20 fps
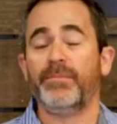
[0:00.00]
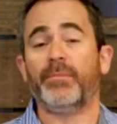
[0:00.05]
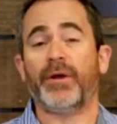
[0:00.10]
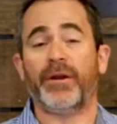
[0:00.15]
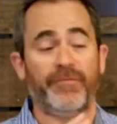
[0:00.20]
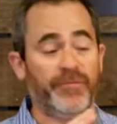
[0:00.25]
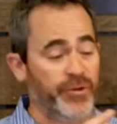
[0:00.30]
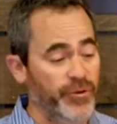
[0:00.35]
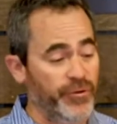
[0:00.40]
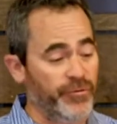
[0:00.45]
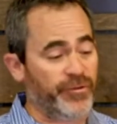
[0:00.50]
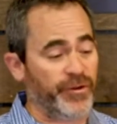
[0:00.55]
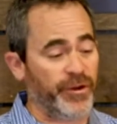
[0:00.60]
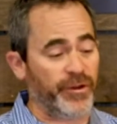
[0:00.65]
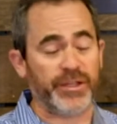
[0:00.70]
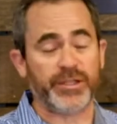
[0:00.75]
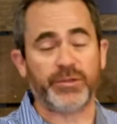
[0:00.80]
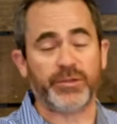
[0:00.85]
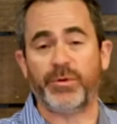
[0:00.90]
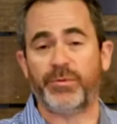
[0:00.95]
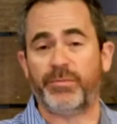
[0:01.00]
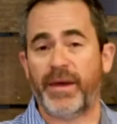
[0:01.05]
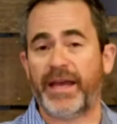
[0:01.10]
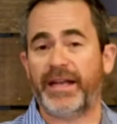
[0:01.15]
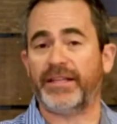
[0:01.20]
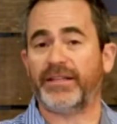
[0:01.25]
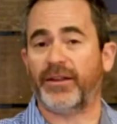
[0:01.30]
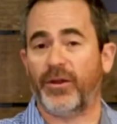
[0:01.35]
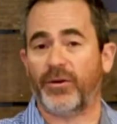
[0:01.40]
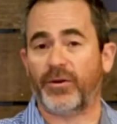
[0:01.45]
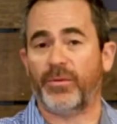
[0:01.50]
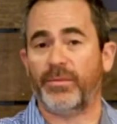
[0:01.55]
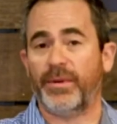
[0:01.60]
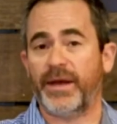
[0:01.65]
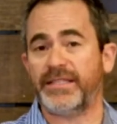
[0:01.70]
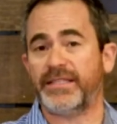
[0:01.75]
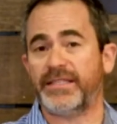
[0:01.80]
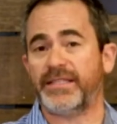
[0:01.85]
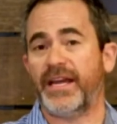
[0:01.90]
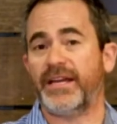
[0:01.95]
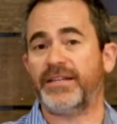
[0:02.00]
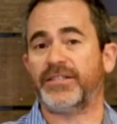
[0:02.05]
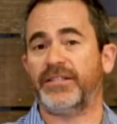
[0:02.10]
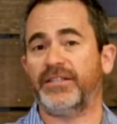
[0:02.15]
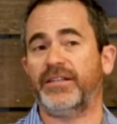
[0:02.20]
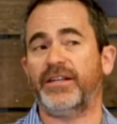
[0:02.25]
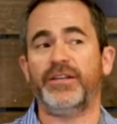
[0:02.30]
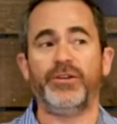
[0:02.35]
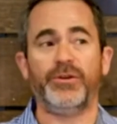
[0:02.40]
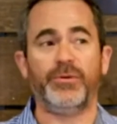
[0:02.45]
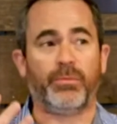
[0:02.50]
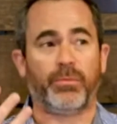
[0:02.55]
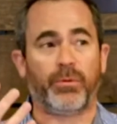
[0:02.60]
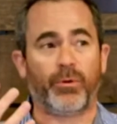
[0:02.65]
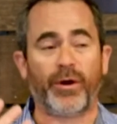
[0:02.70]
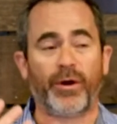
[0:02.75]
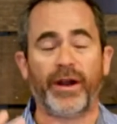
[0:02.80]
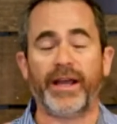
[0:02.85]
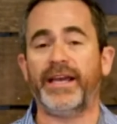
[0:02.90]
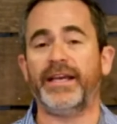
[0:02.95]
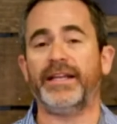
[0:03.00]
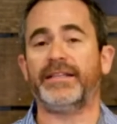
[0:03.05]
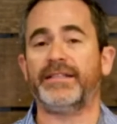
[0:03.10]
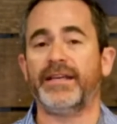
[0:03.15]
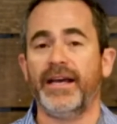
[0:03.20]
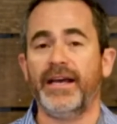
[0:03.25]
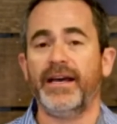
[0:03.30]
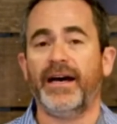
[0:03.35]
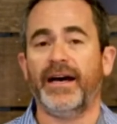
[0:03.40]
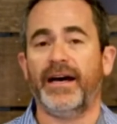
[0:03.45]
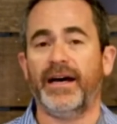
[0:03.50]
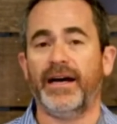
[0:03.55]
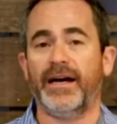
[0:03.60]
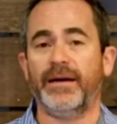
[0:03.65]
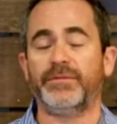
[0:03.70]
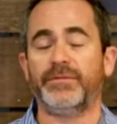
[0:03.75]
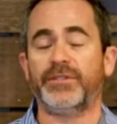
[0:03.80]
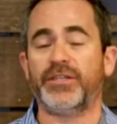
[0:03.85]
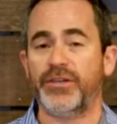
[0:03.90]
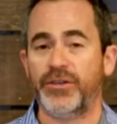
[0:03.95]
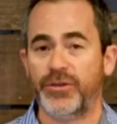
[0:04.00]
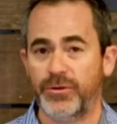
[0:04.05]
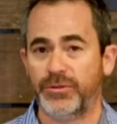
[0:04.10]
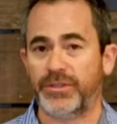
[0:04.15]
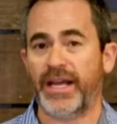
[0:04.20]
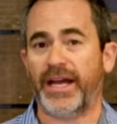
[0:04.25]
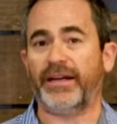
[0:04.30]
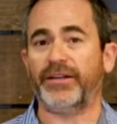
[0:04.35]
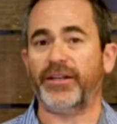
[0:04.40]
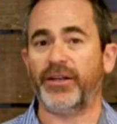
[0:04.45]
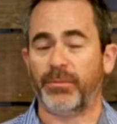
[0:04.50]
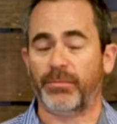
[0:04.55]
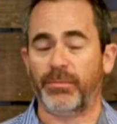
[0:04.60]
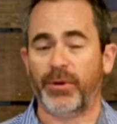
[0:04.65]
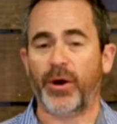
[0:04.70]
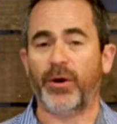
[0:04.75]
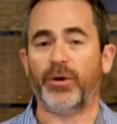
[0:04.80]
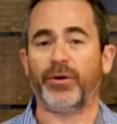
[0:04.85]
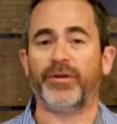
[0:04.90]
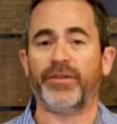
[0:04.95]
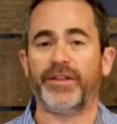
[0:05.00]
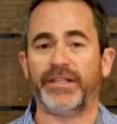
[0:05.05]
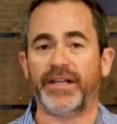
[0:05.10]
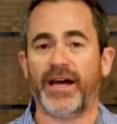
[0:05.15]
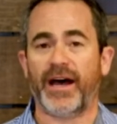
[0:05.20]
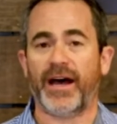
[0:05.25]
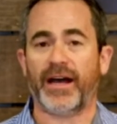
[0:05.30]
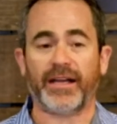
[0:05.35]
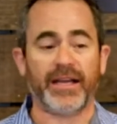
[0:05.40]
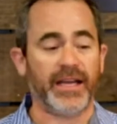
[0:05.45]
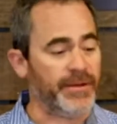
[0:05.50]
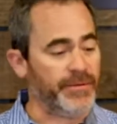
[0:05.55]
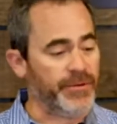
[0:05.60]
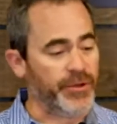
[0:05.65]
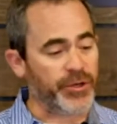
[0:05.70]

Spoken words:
But if you fill this with bait at the local bait station, you bring it to you down to your boat or the dock,